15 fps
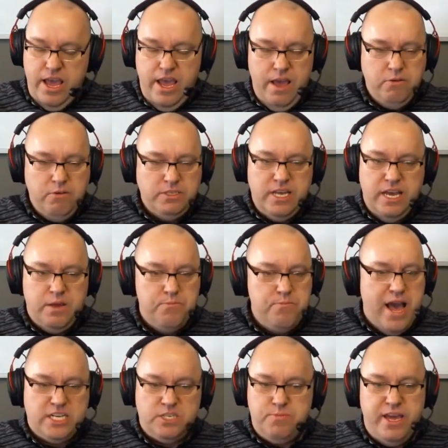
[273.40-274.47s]
it was like a
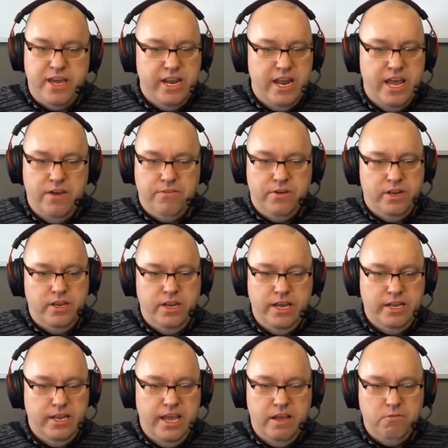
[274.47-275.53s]
match made in heaven.
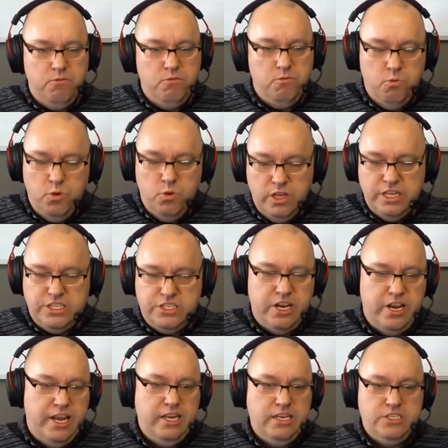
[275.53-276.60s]
It it really
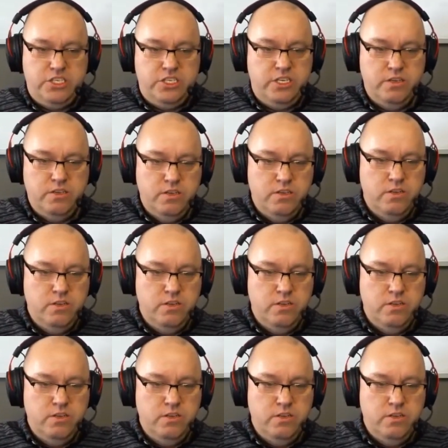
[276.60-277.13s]
changed